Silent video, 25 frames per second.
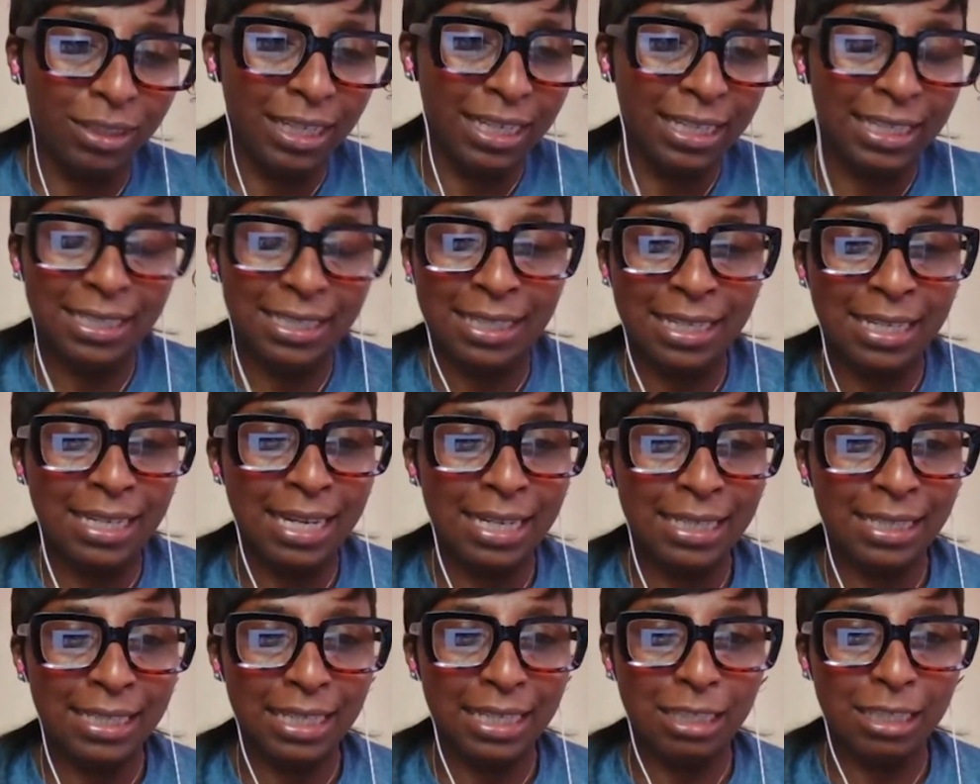It didn't
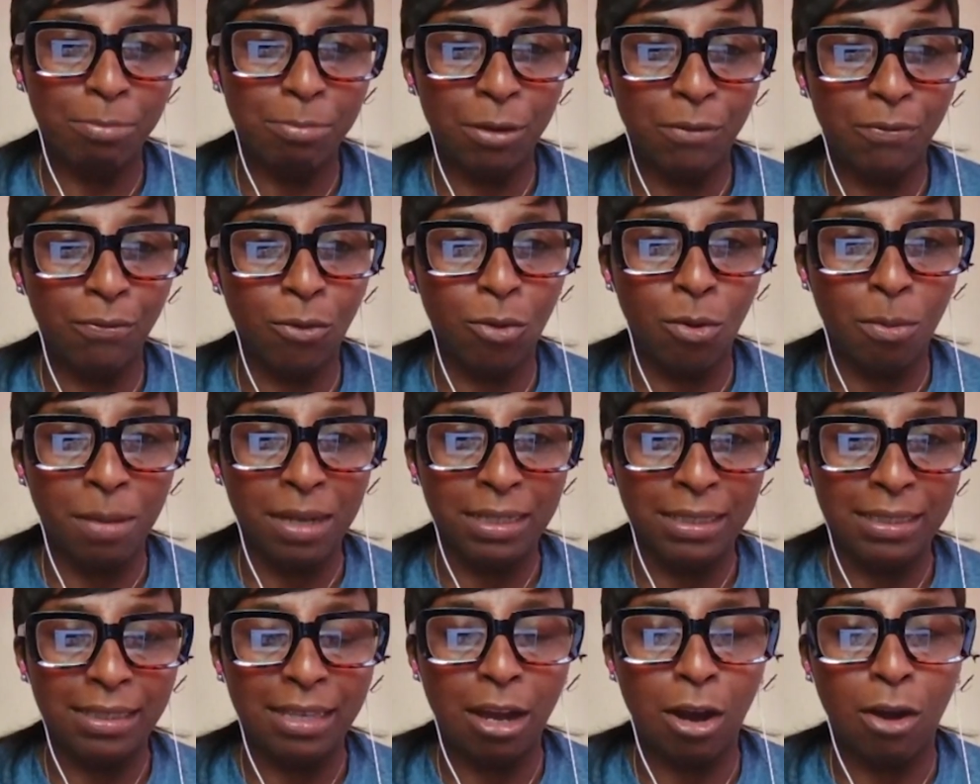exist before
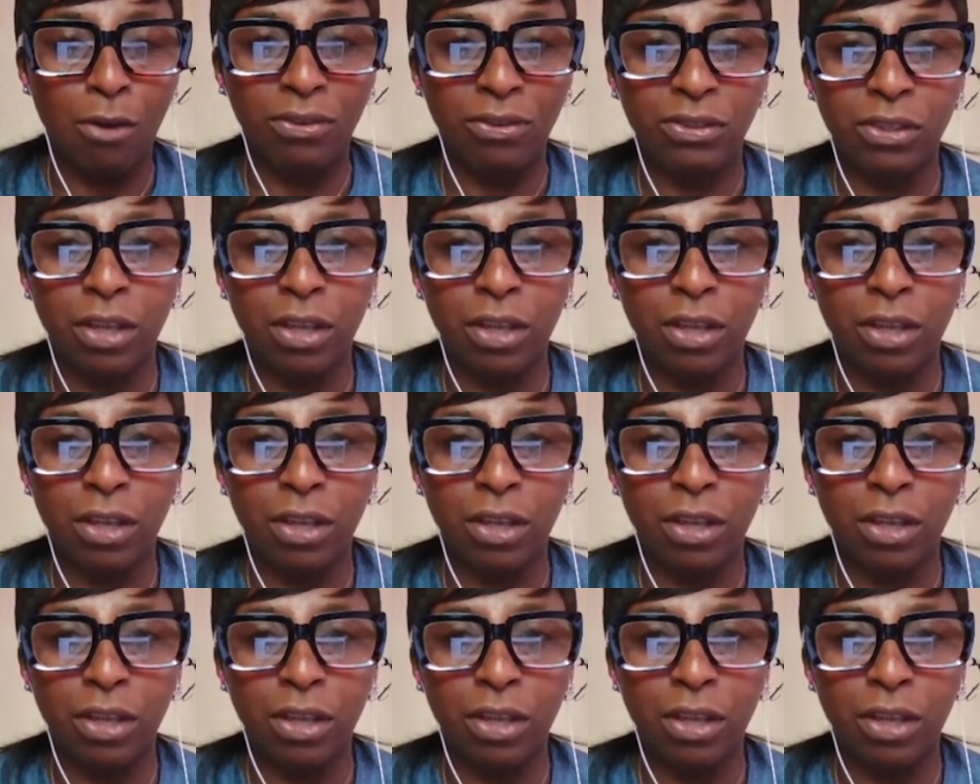myself.